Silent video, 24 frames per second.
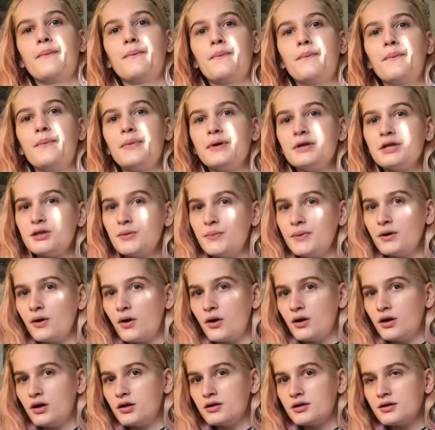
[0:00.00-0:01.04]
But to be
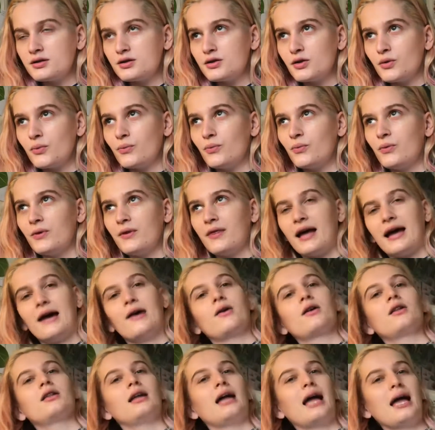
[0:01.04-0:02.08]
honest, with our
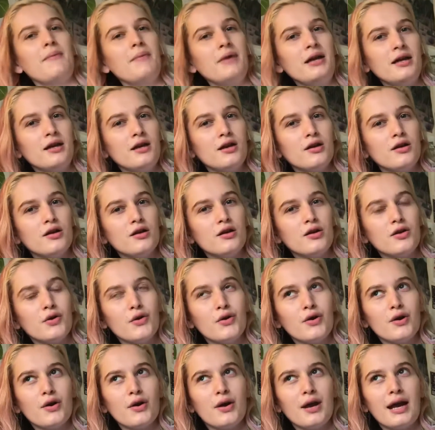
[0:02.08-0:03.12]
climate,
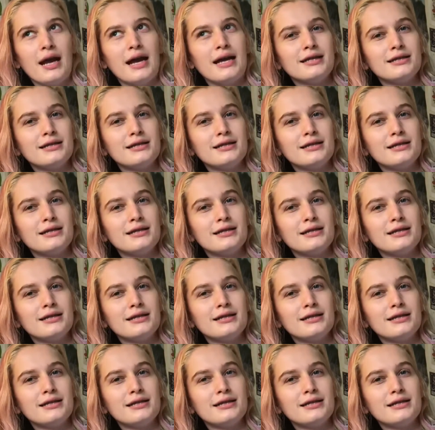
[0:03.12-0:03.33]
it